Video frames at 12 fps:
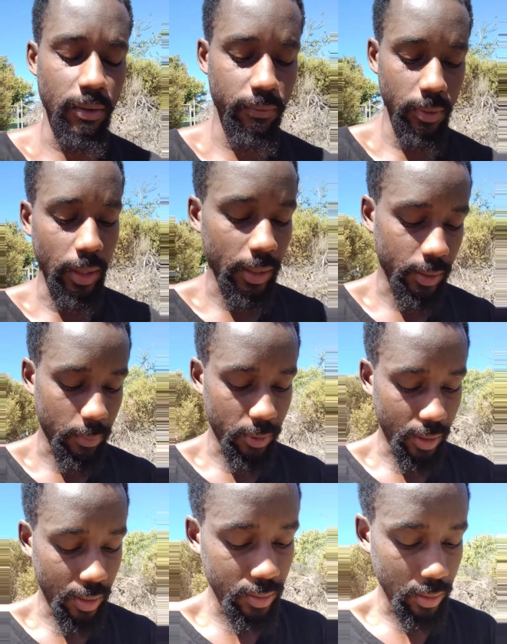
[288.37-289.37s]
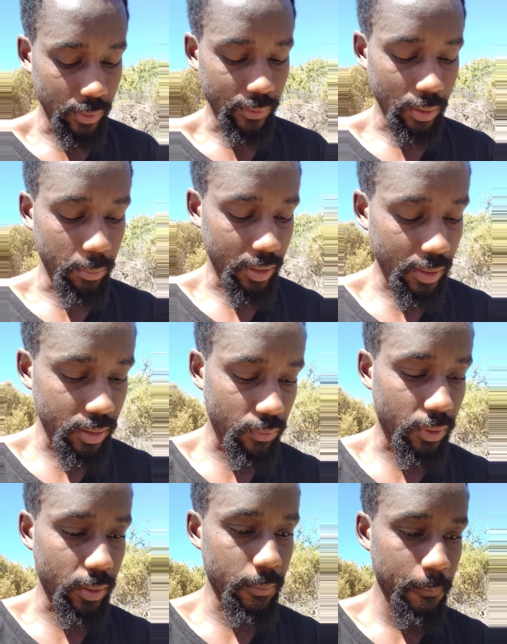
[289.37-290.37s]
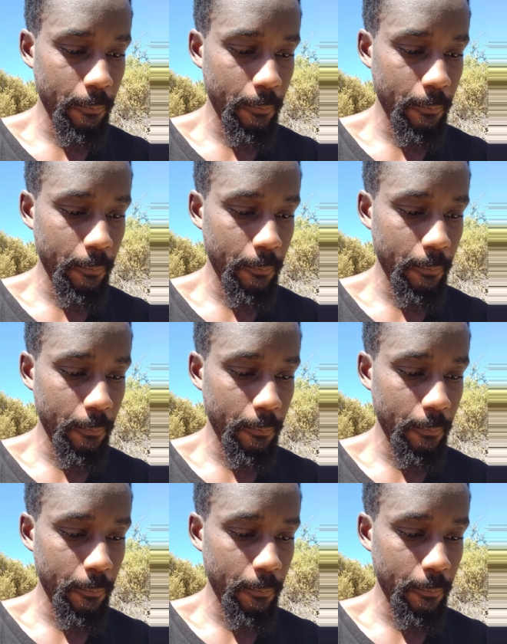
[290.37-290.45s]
I feel like, and because of it,